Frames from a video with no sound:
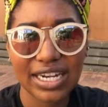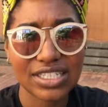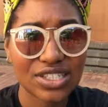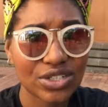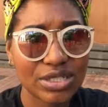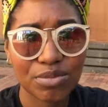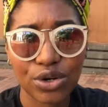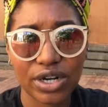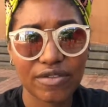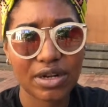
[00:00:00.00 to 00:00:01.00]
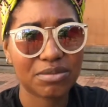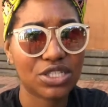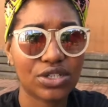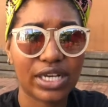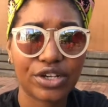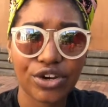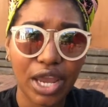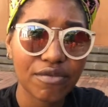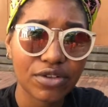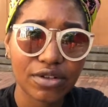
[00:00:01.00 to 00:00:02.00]
and he's so supportive, and I'm so
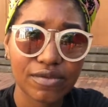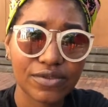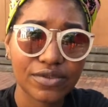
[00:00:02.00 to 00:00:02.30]
grateful